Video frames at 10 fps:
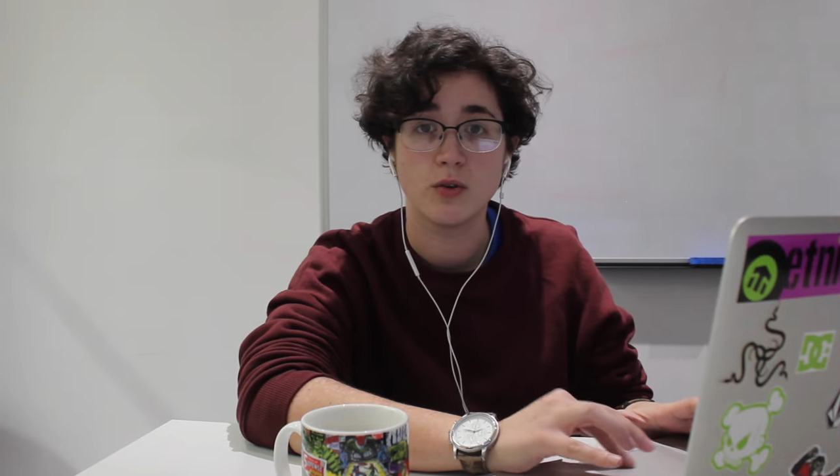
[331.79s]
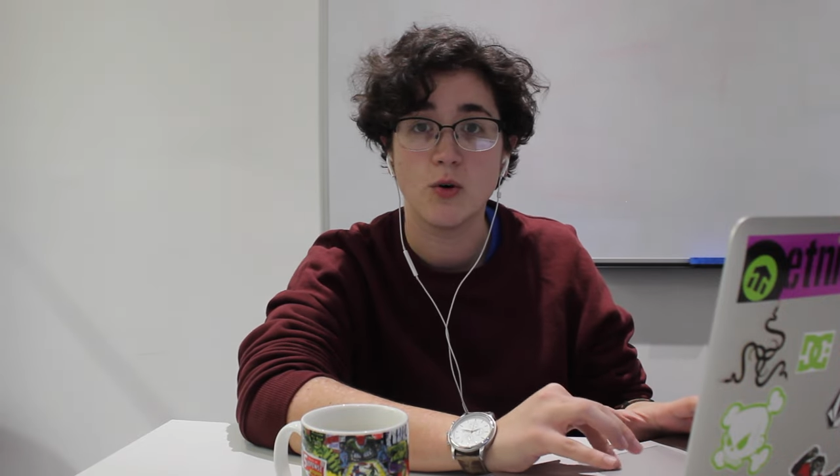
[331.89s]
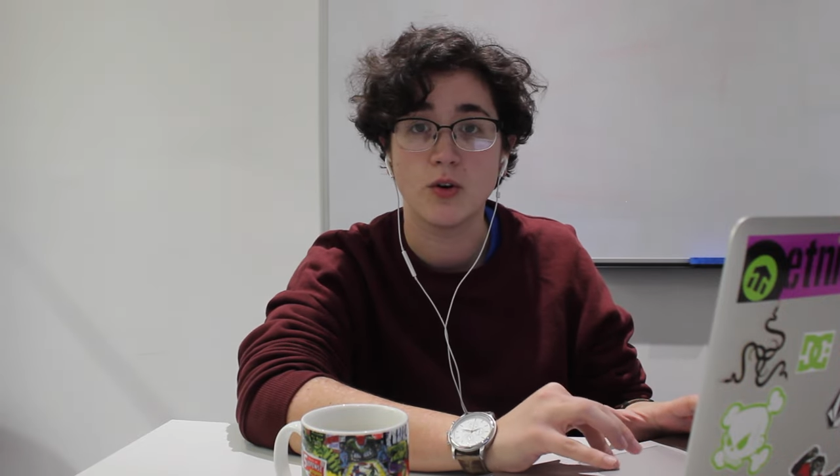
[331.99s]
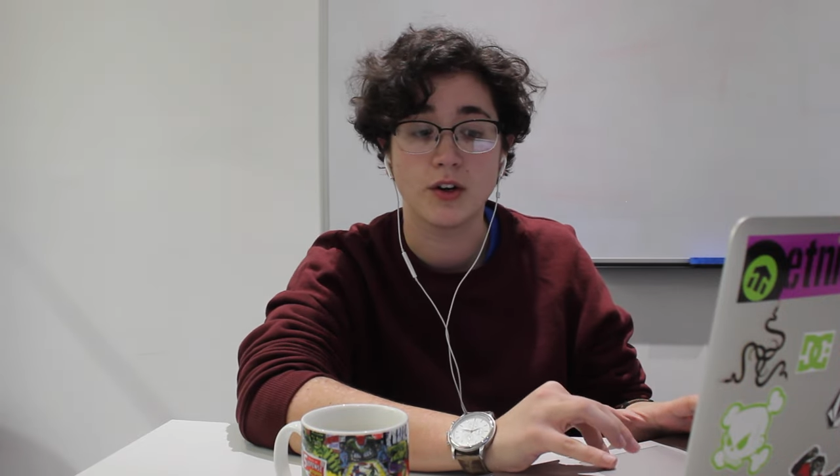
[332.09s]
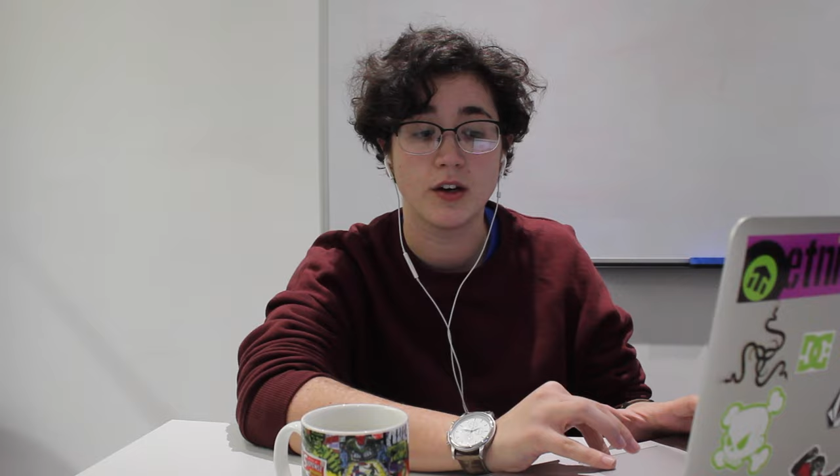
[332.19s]

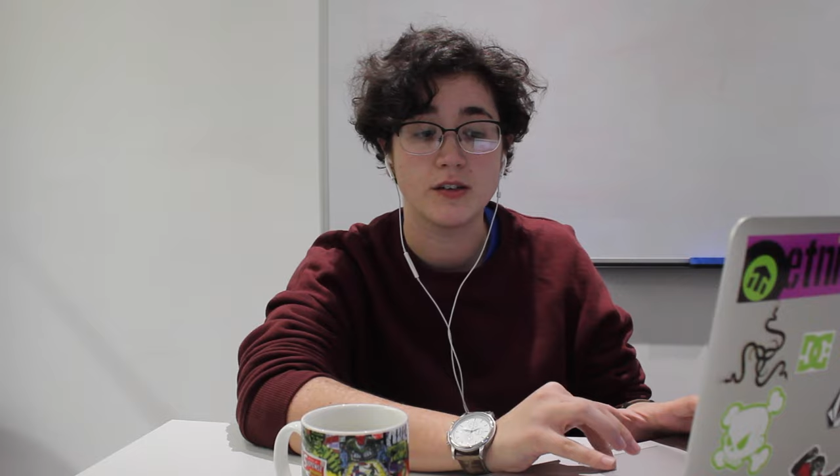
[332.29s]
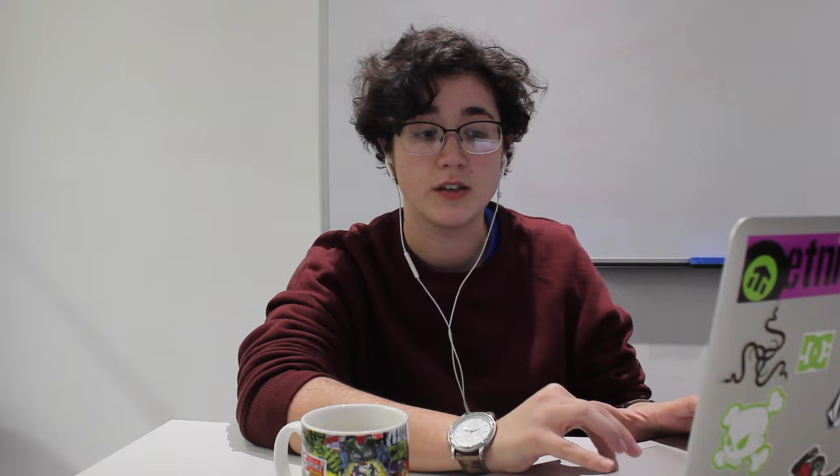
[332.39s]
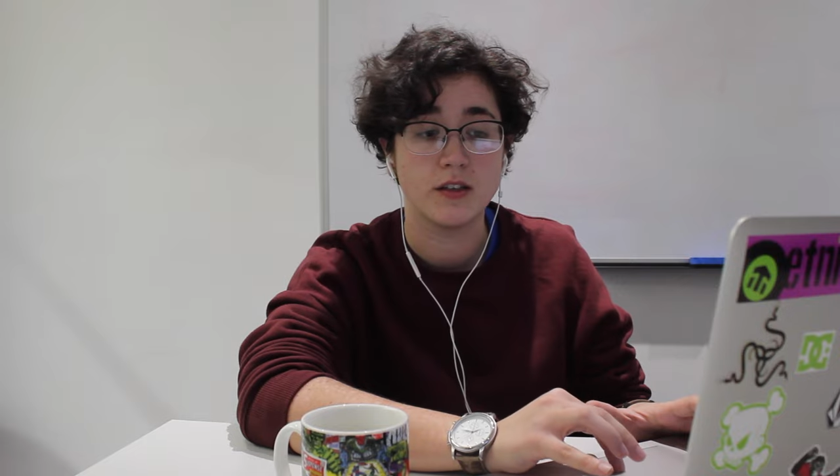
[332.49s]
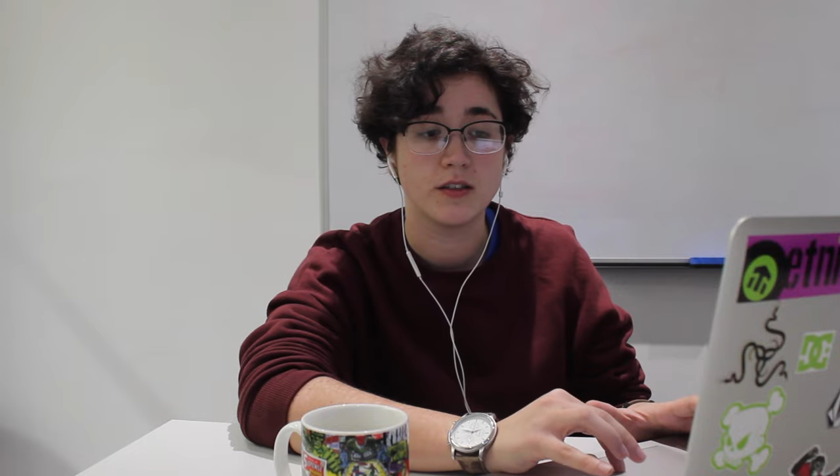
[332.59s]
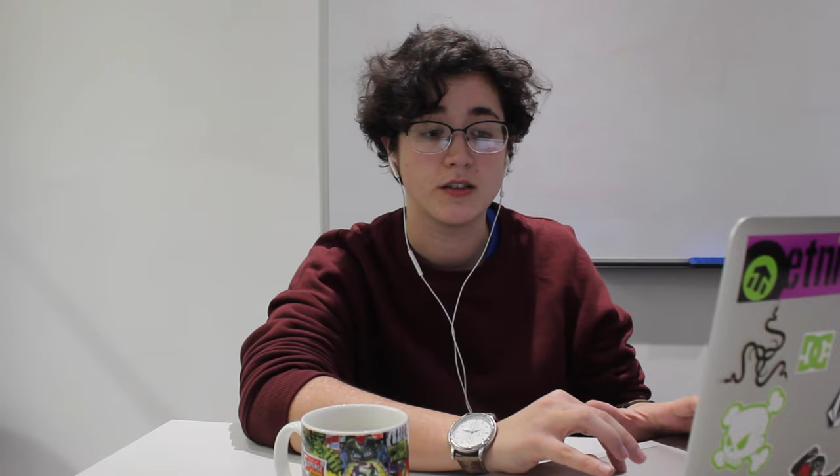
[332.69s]
organize it into